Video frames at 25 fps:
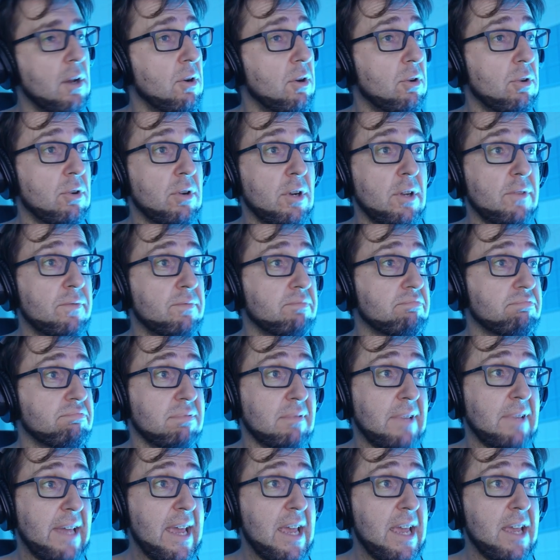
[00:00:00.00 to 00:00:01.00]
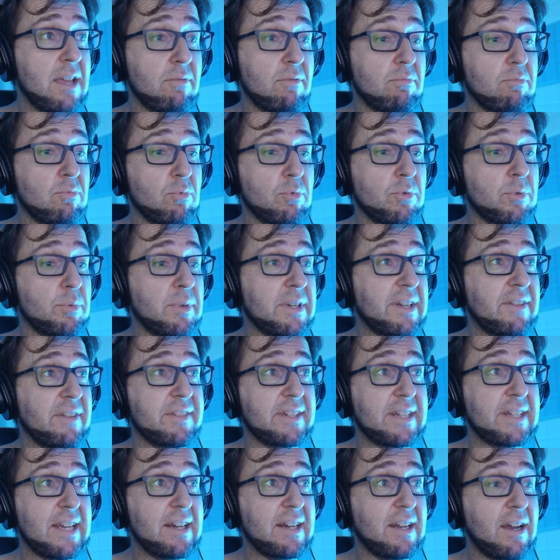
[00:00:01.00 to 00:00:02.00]
Or if, hey, we want to
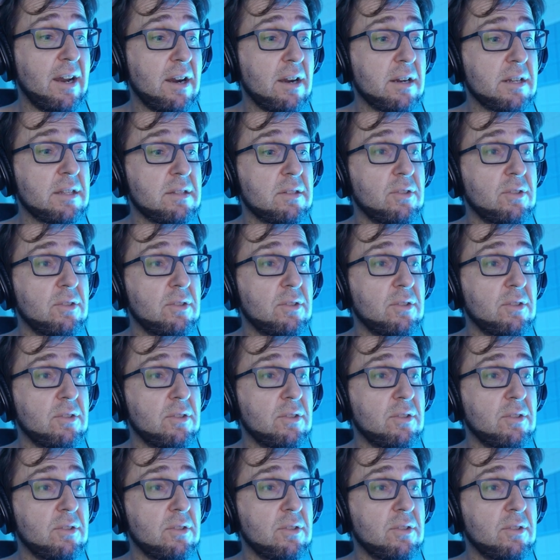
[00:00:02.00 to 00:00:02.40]
have 10 hearts?